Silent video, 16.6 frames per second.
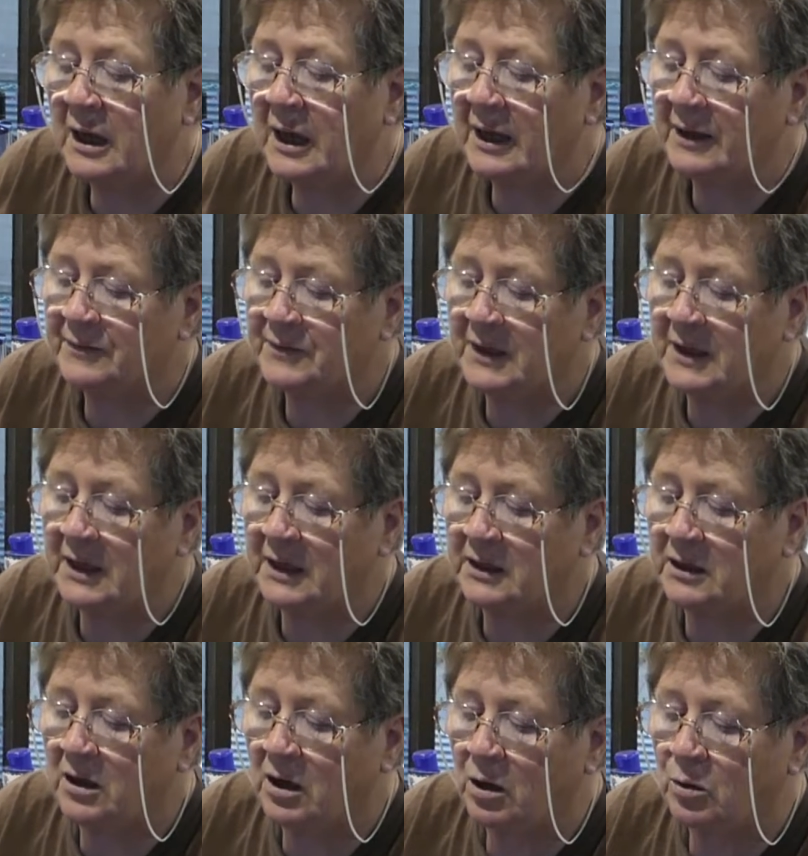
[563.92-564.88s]
and
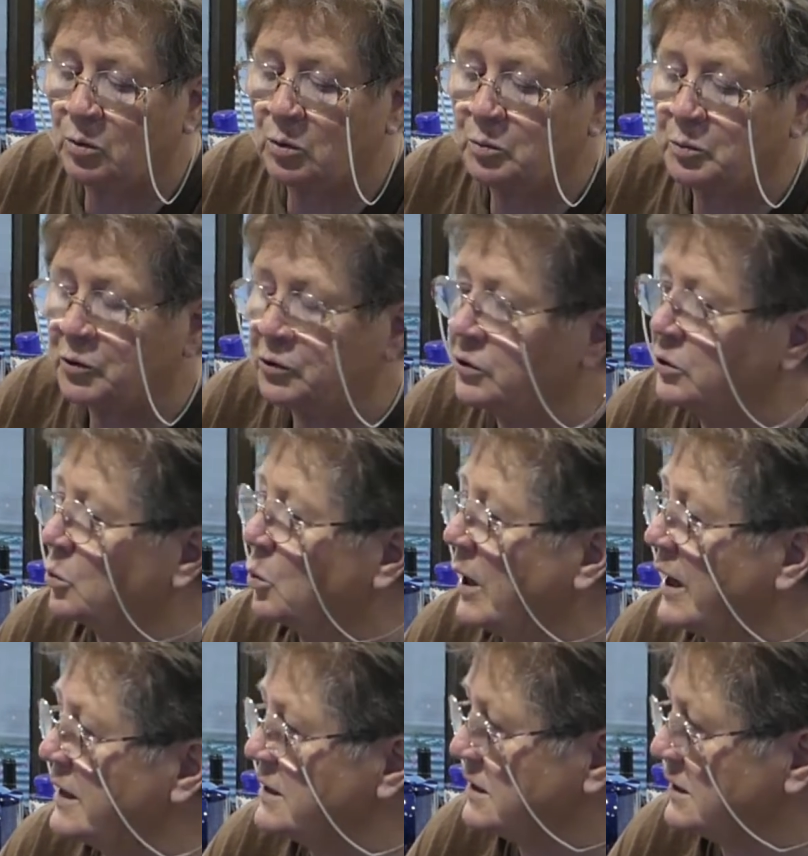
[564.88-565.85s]
then I will put the
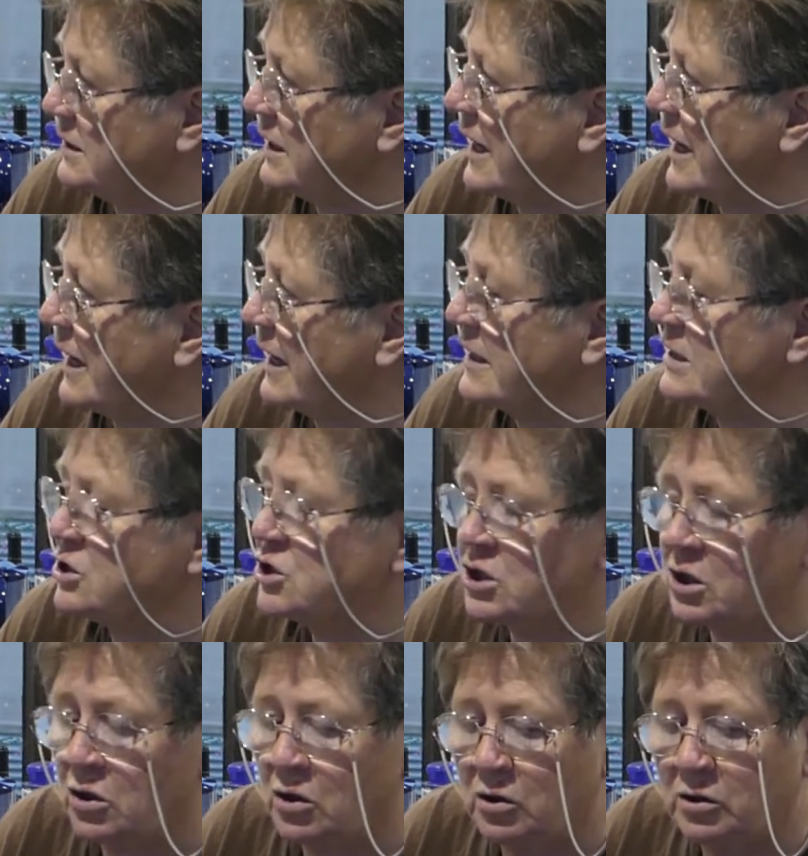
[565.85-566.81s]
weighted gauge
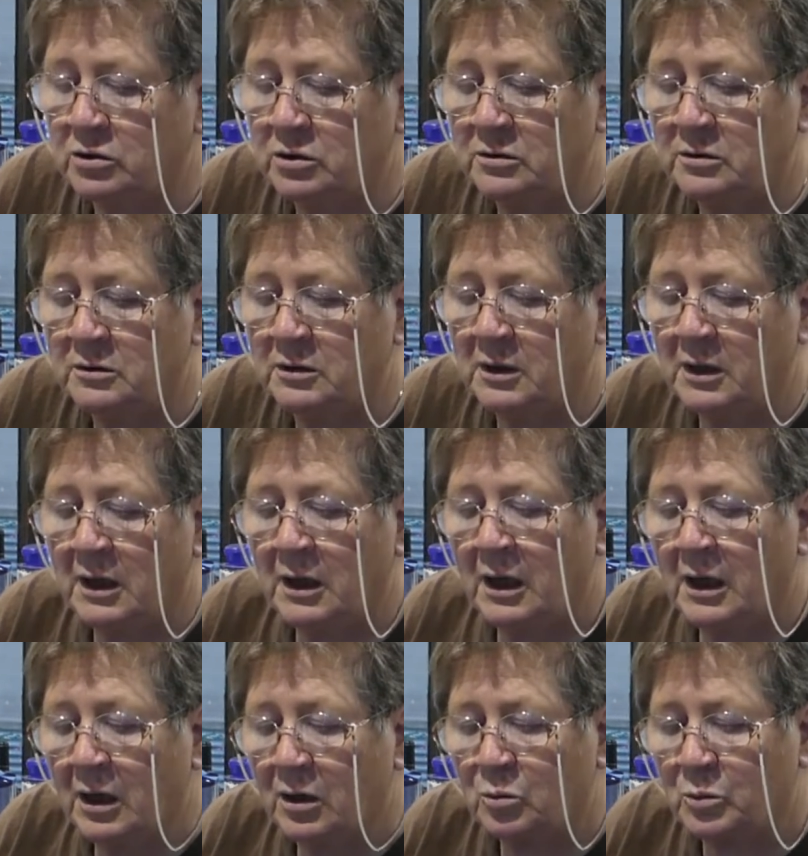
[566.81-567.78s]
on,
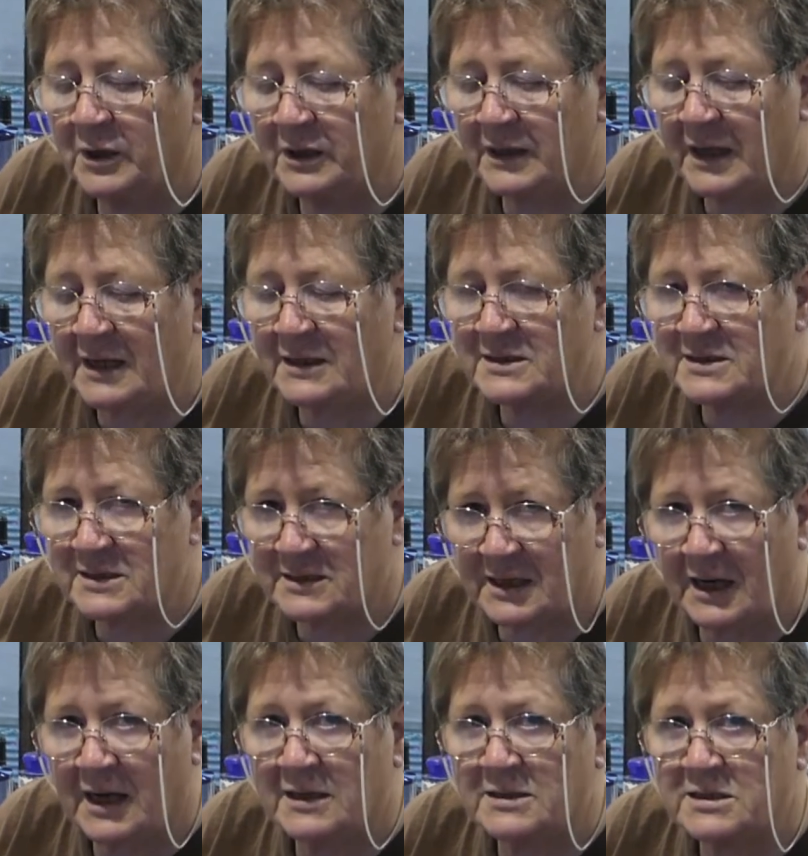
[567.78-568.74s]
and when that
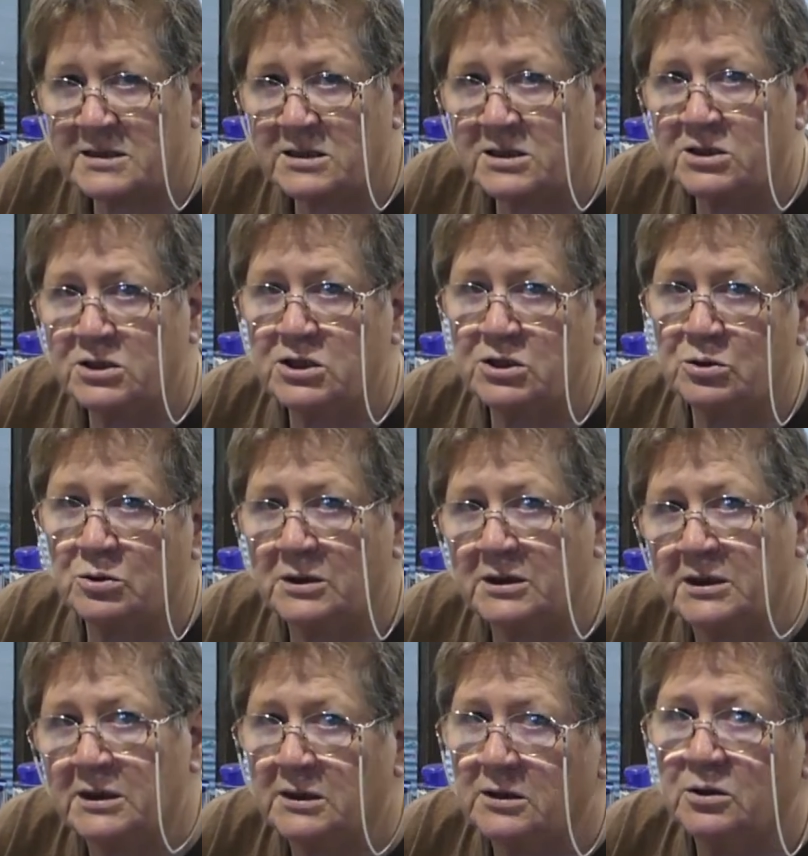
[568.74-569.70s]
starts to do a
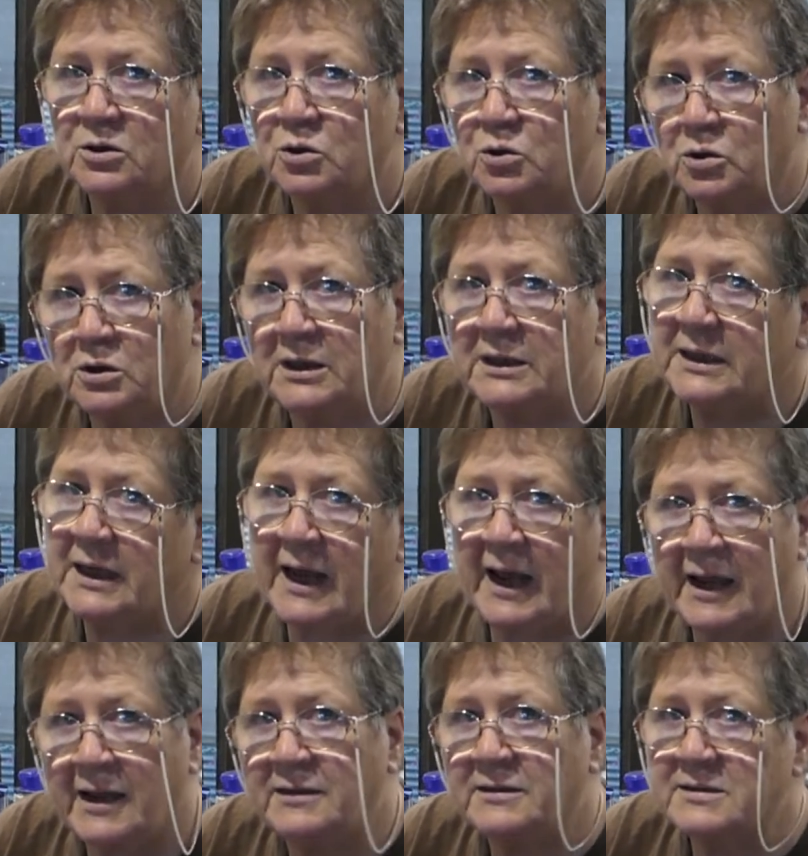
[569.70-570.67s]
little hula
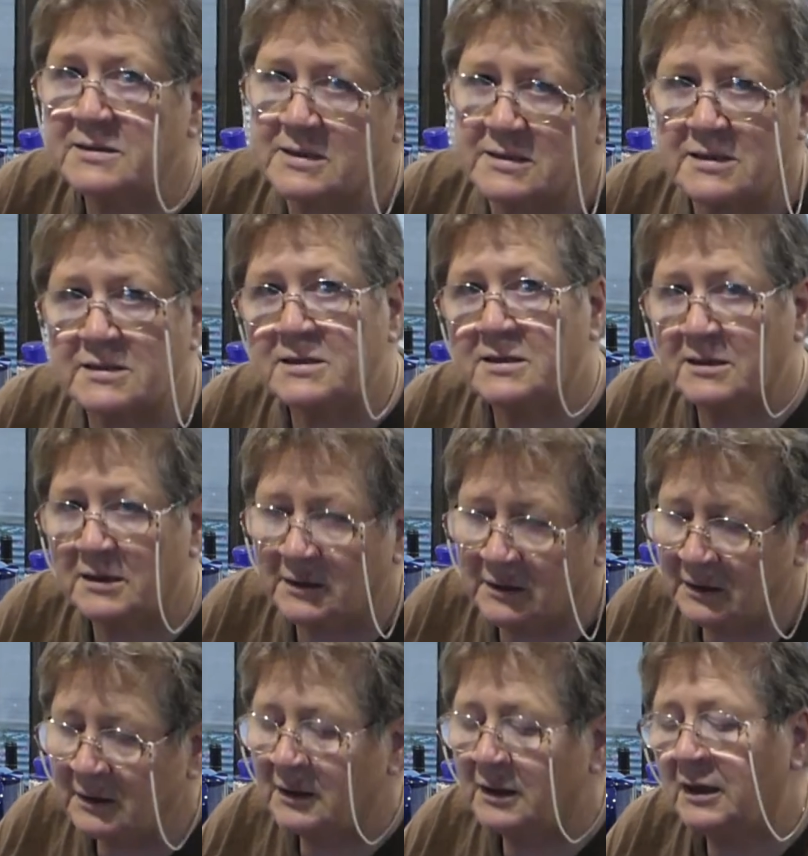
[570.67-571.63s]
dance,
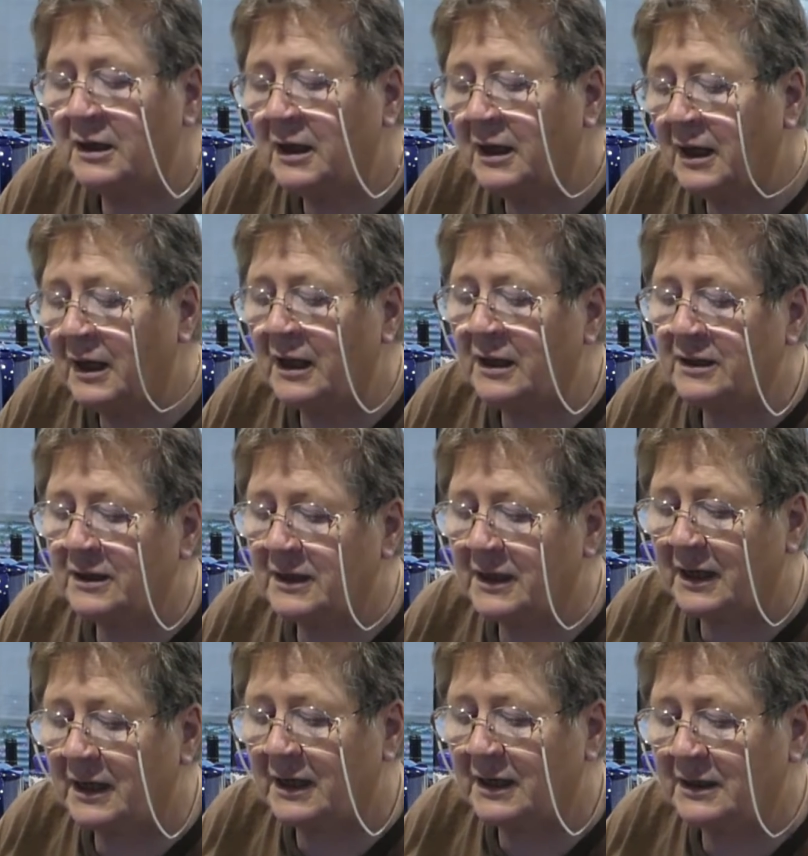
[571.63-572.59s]

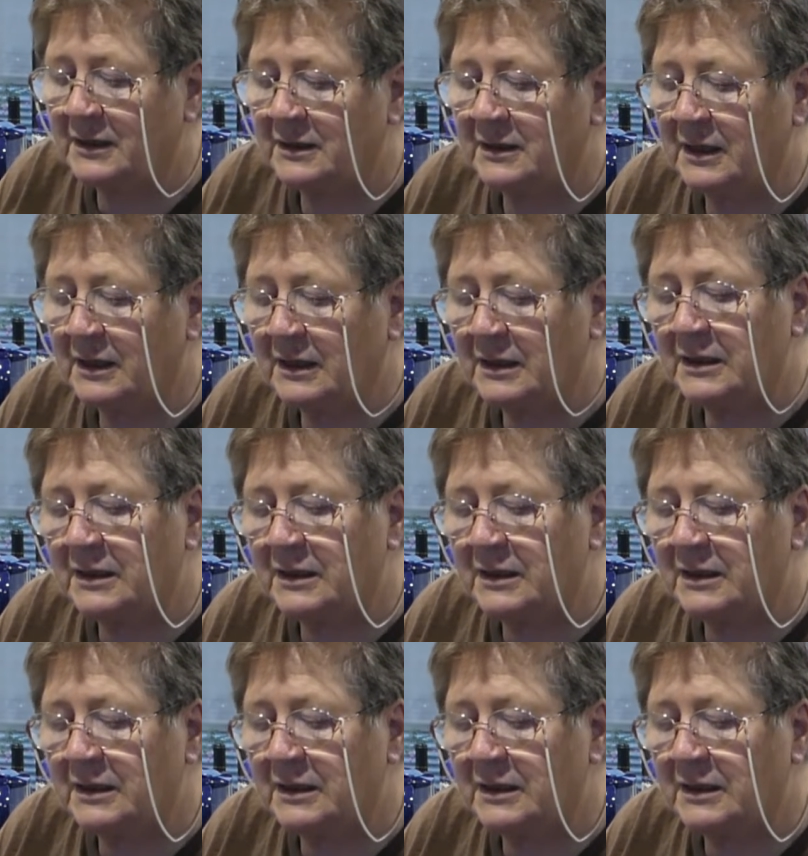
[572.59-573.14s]
then